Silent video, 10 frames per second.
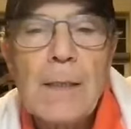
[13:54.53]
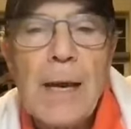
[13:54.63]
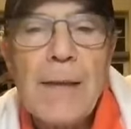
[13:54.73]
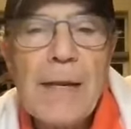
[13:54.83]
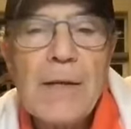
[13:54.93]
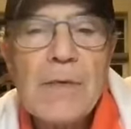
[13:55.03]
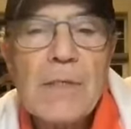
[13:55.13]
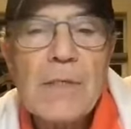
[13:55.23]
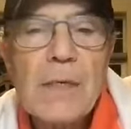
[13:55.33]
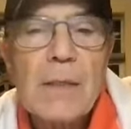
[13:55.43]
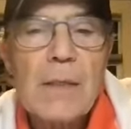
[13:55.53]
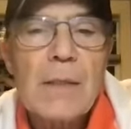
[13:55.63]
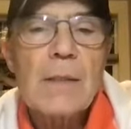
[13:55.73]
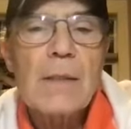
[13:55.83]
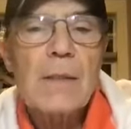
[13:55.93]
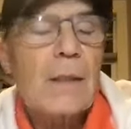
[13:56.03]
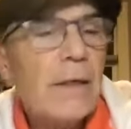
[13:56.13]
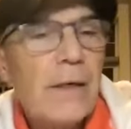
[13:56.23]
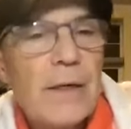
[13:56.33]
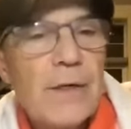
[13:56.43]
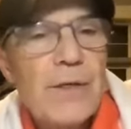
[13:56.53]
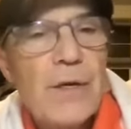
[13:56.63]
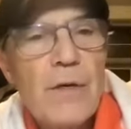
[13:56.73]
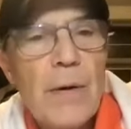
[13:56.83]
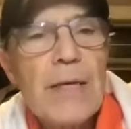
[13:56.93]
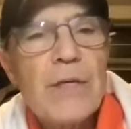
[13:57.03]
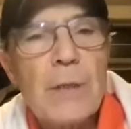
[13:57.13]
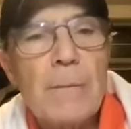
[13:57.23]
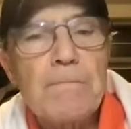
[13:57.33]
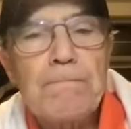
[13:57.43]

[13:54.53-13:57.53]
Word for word: and then it's a clear continuation.